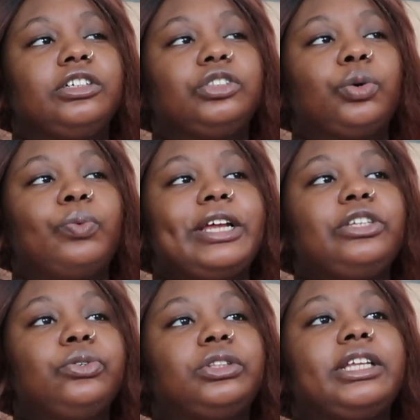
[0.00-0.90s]
the way
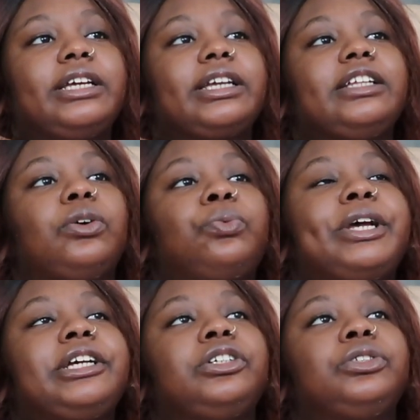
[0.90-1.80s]
you think and the
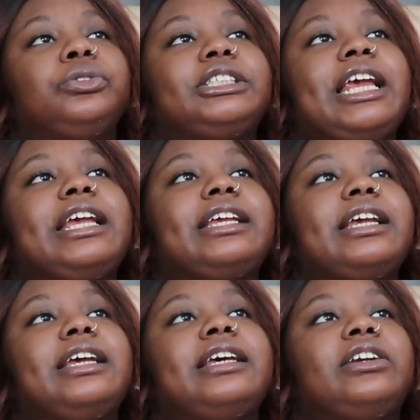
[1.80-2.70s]
way you take
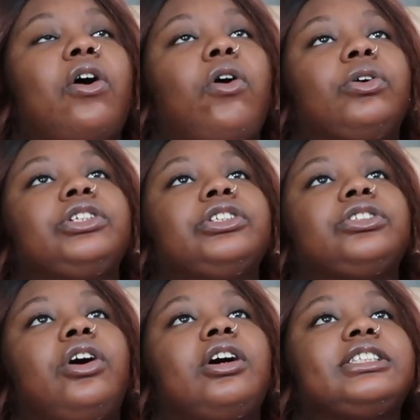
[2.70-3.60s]
in all your
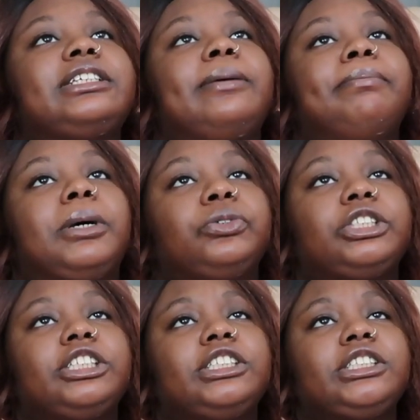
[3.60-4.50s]
thoughts and
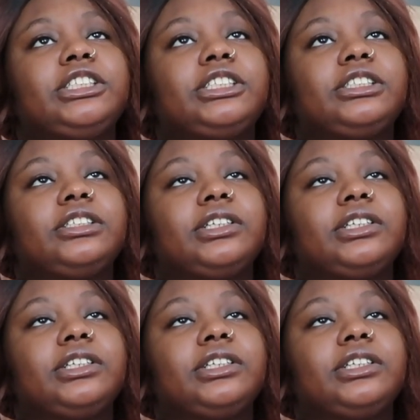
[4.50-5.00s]
emotions,